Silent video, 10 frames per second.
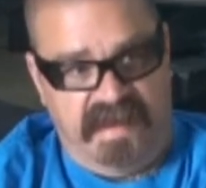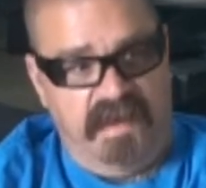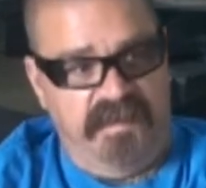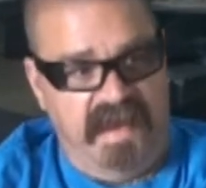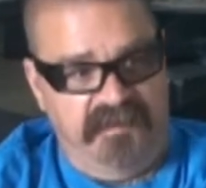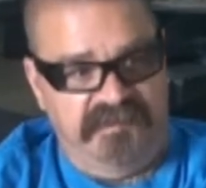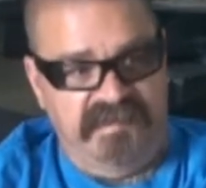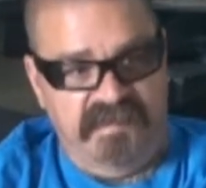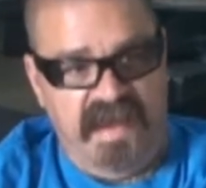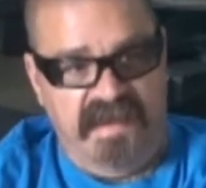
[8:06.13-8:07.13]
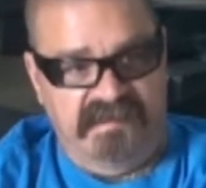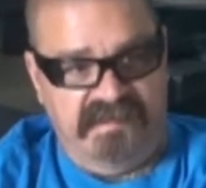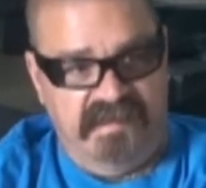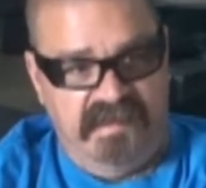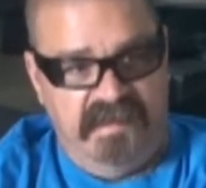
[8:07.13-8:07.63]
now we have 2
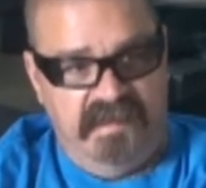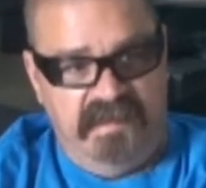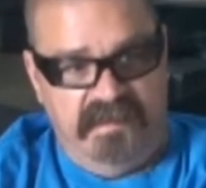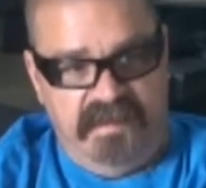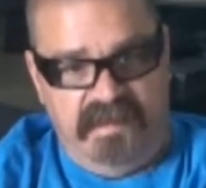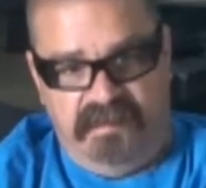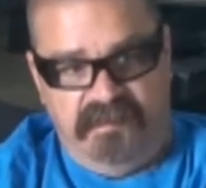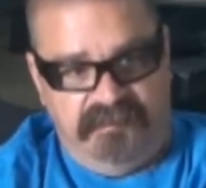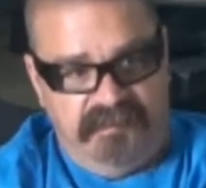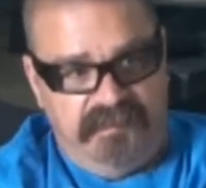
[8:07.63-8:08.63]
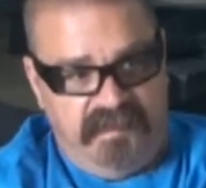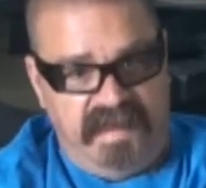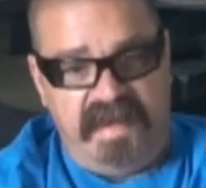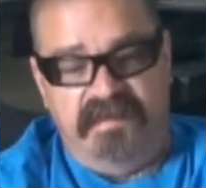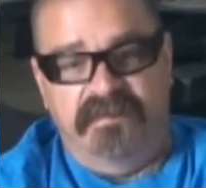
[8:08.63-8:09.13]
guys that are
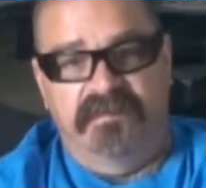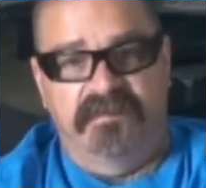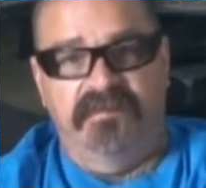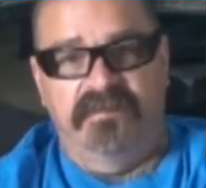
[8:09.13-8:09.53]
eating